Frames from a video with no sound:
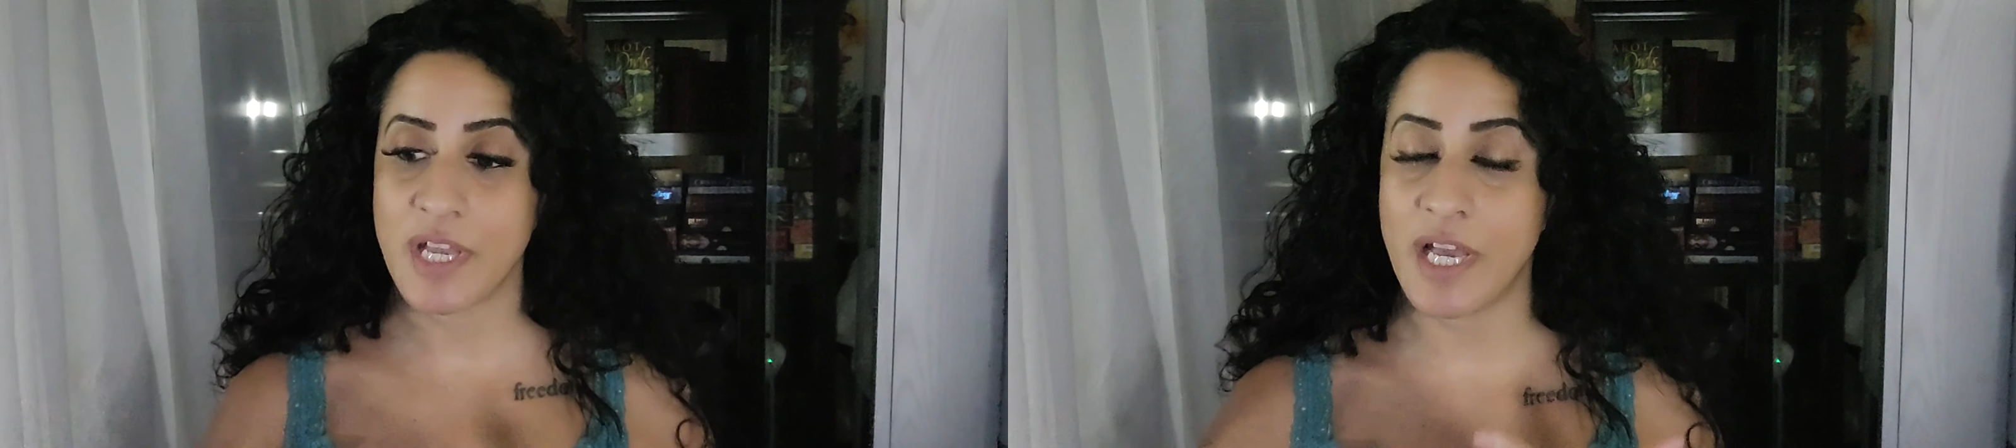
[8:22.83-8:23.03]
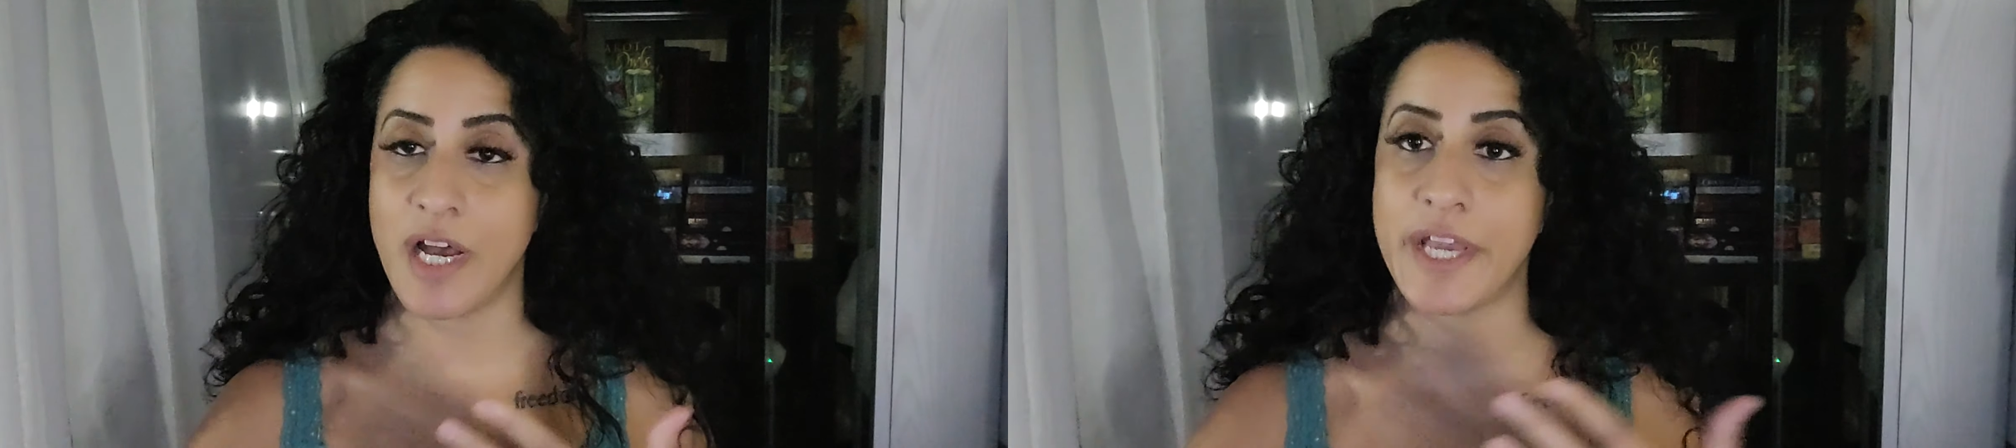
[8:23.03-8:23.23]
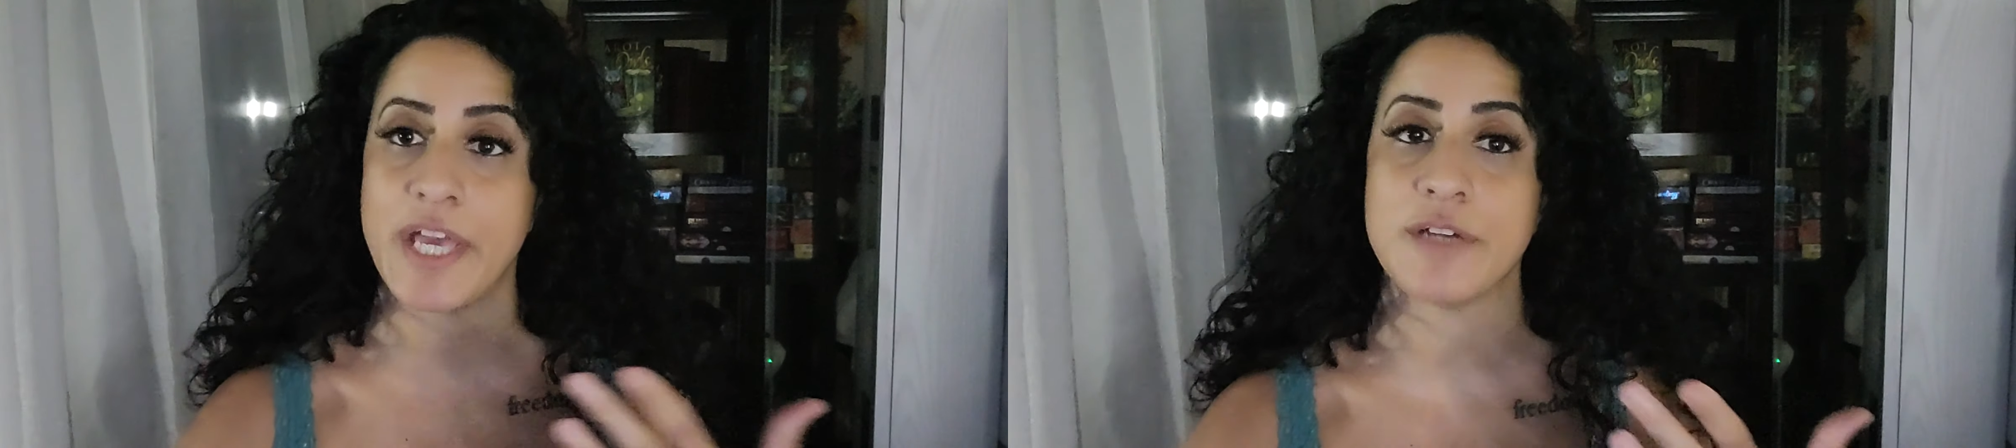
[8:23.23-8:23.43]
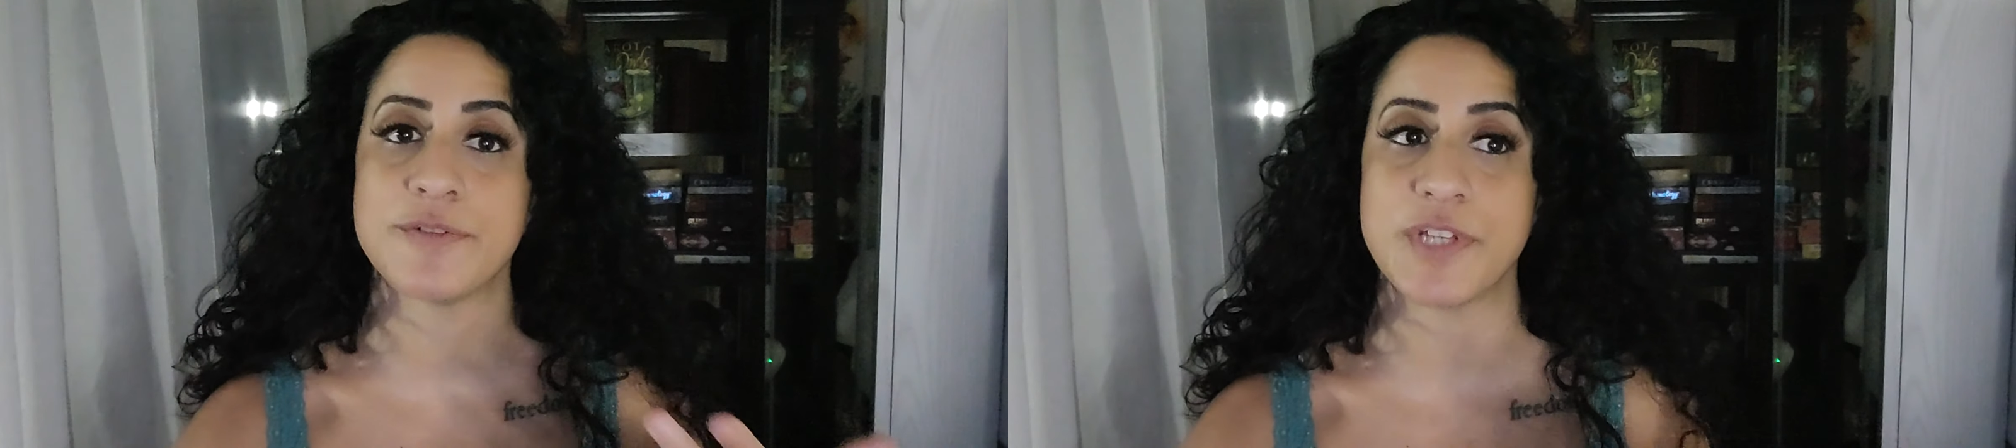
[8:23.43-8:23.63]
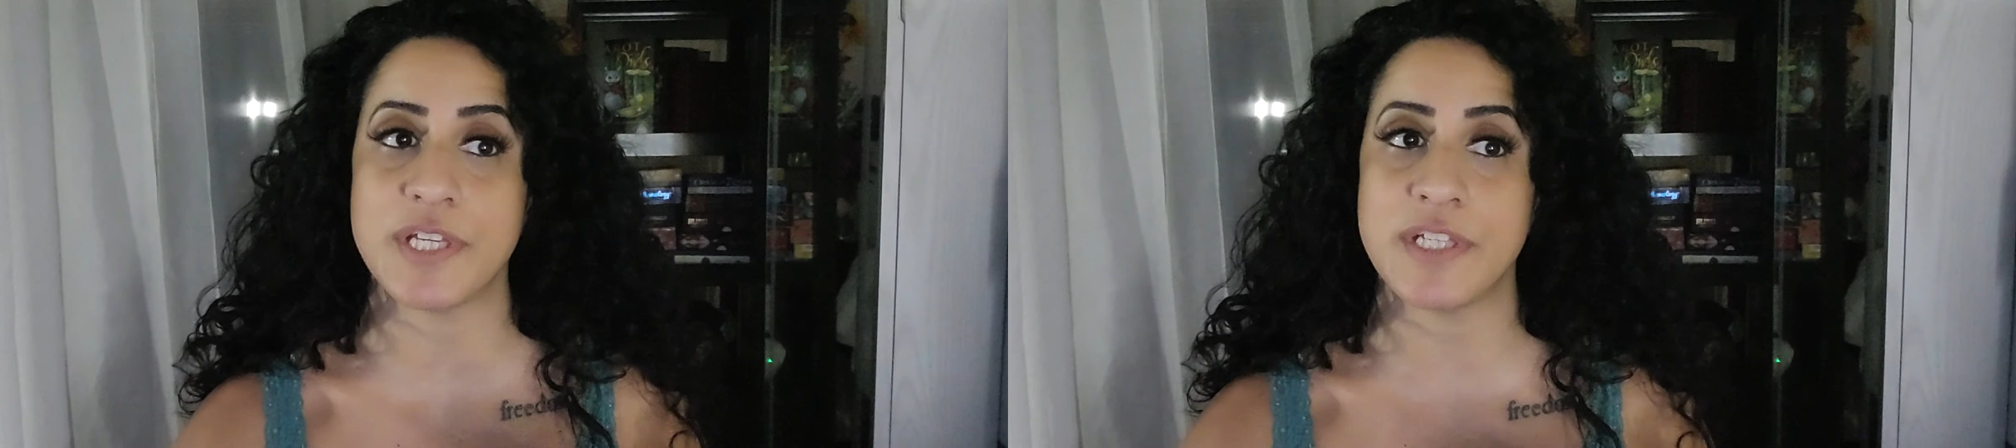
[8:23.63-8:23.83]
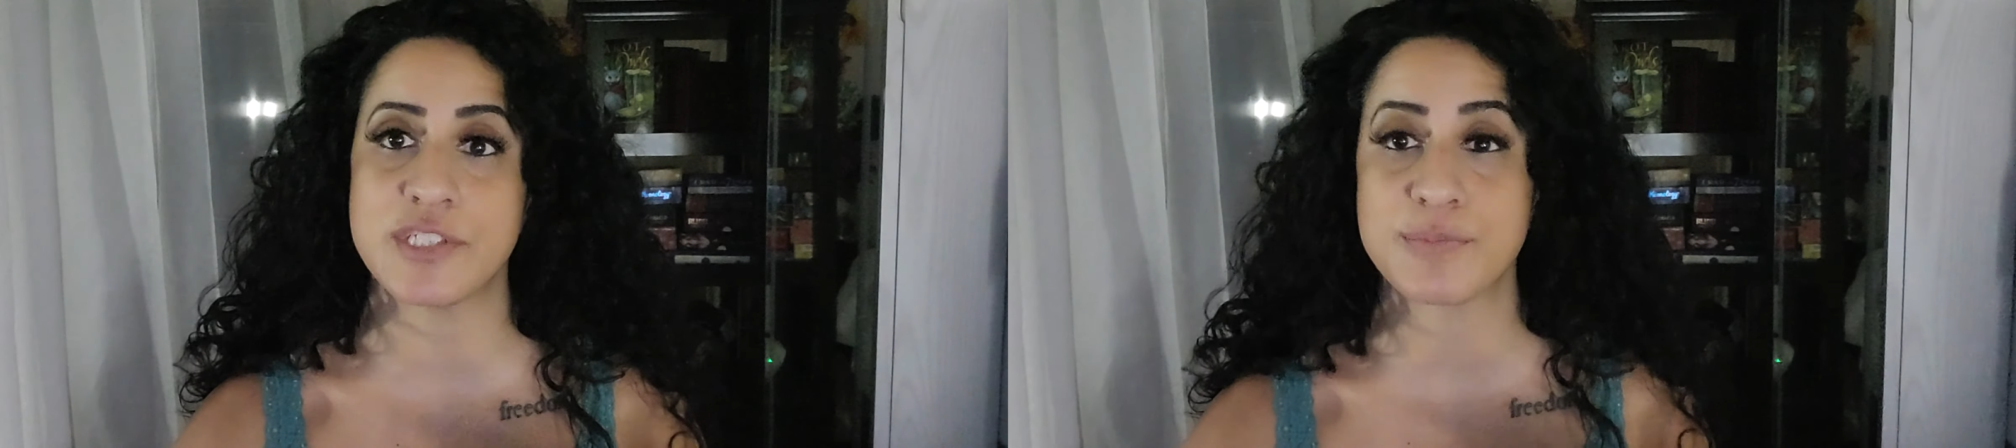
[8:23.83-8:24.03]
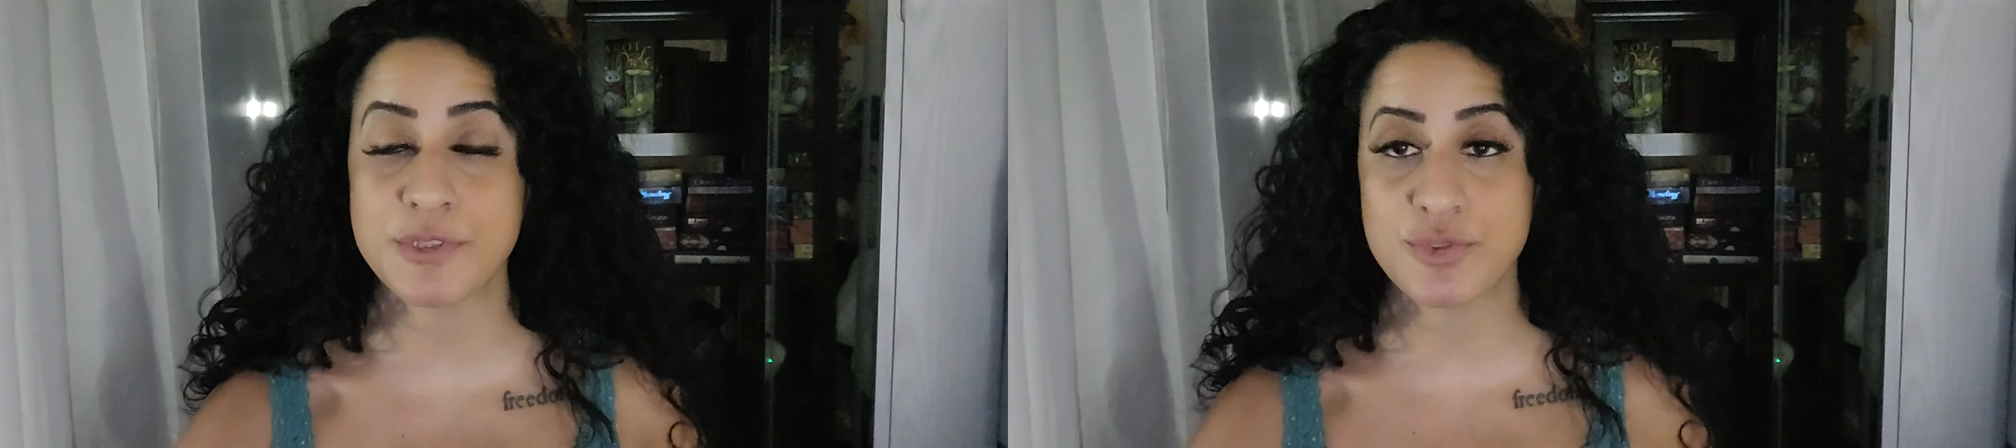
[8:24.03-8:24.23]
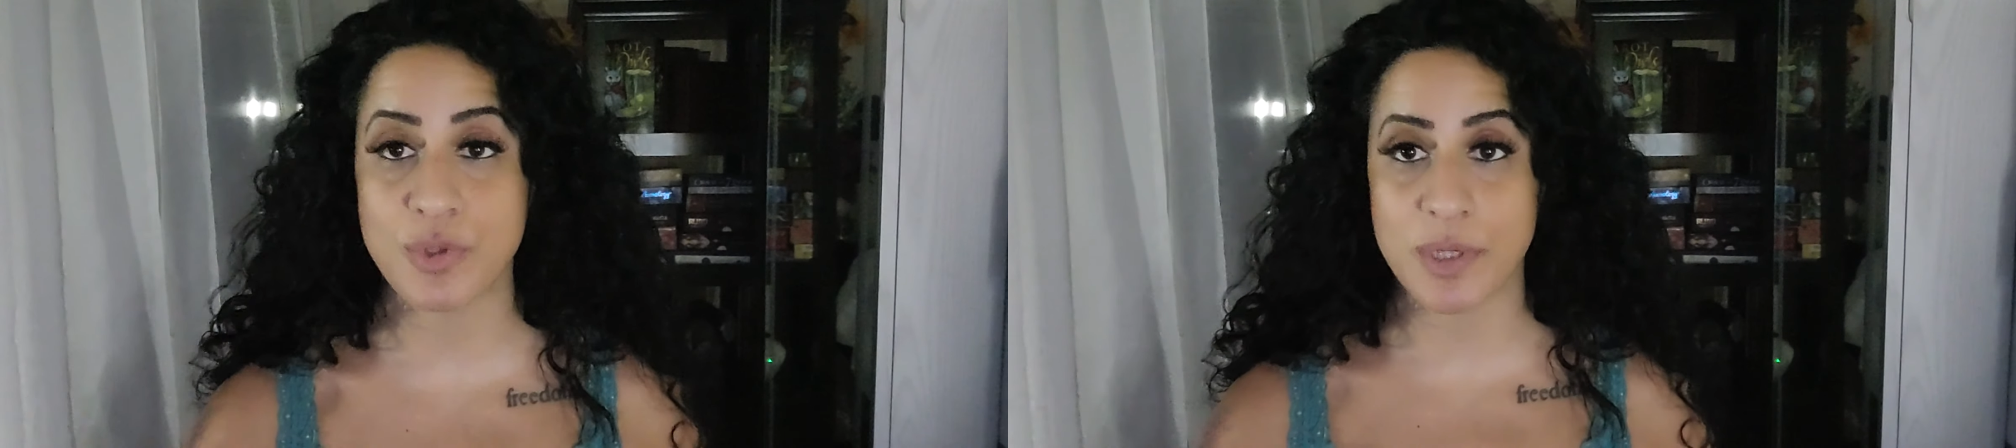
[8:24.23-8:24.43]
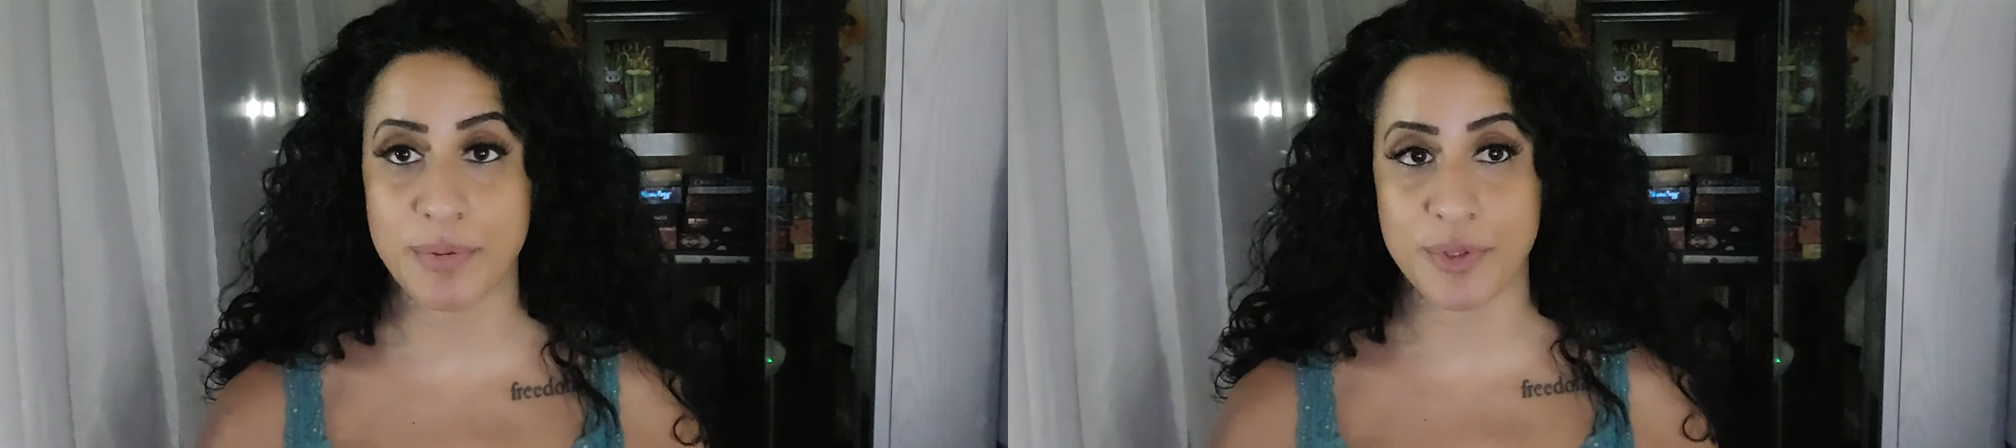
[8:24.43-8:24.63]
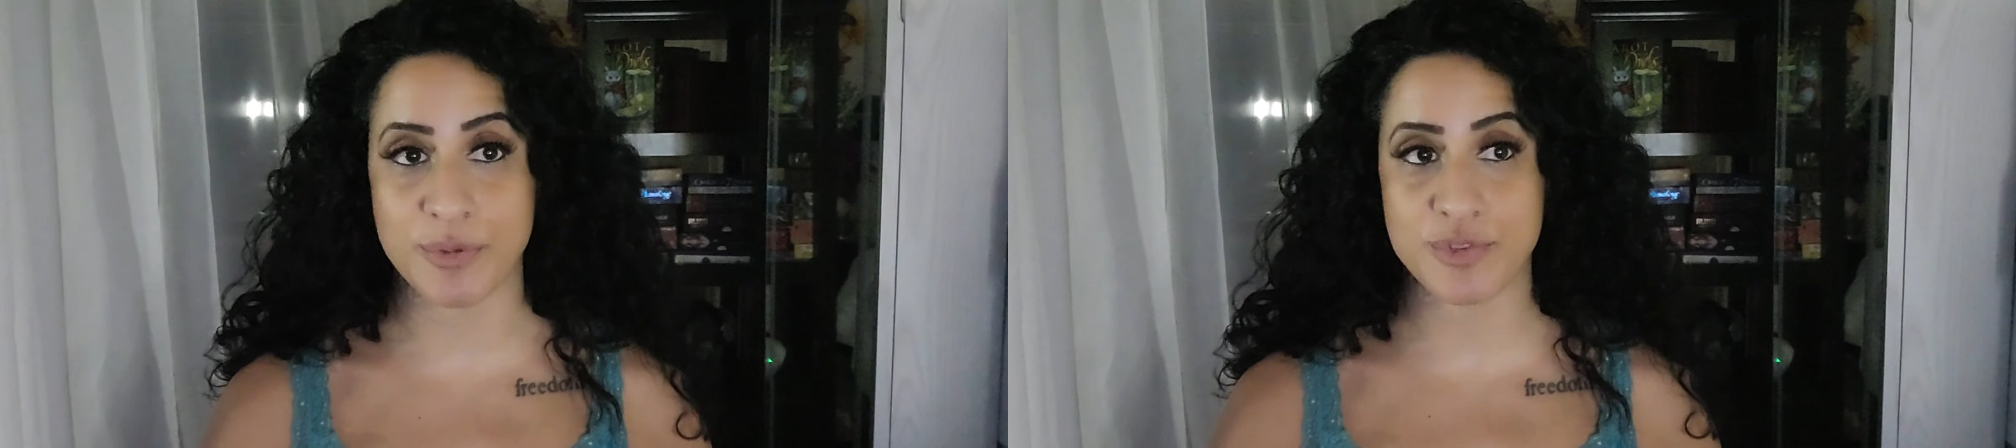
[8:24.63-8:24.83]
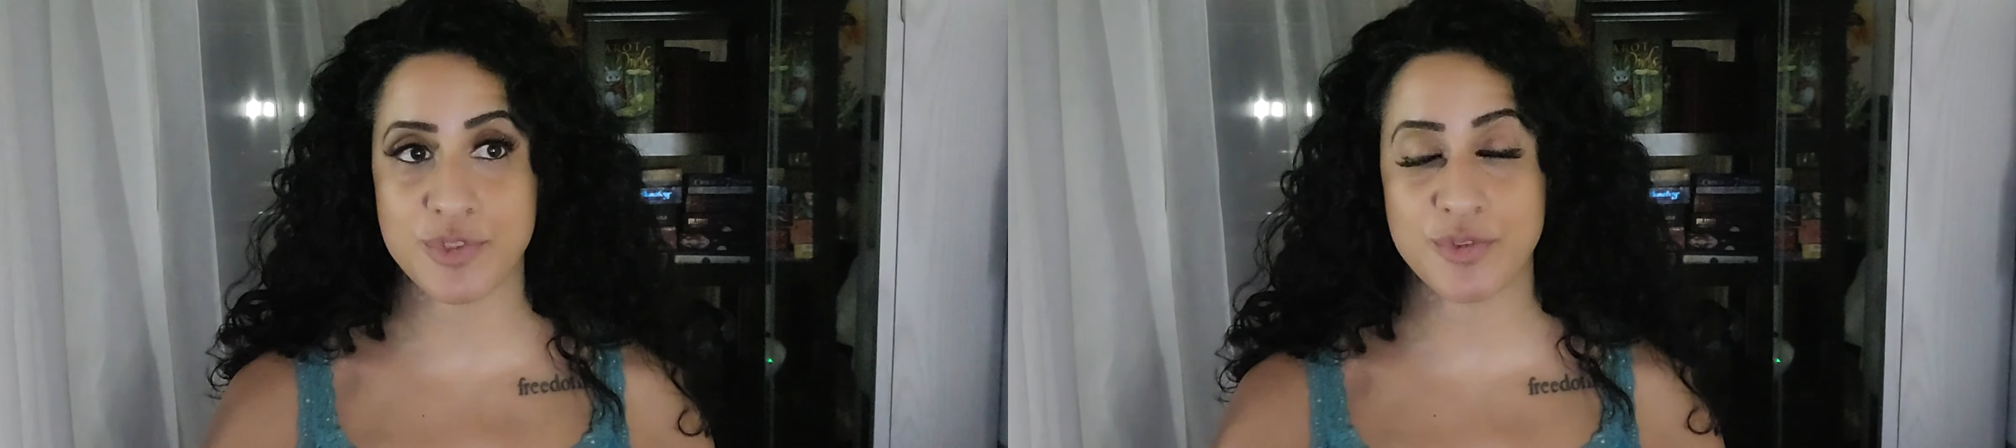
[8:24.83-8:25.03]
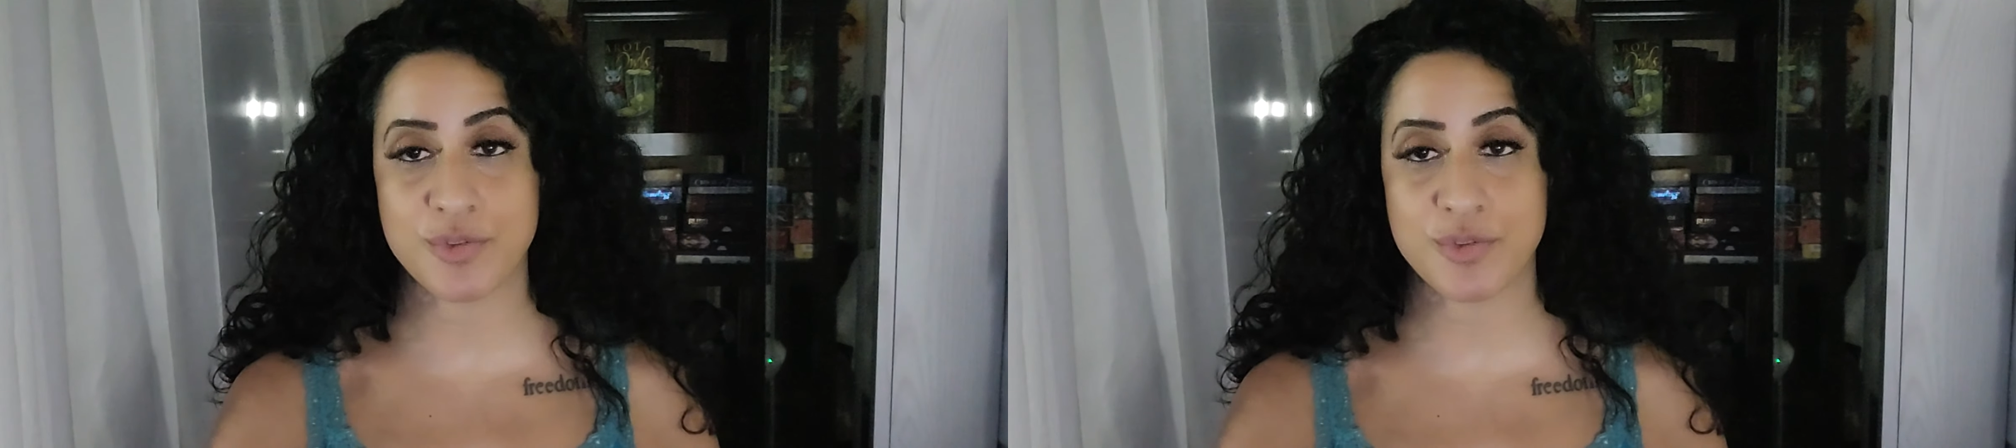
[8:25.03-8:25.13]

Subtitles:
I have a spiritual approach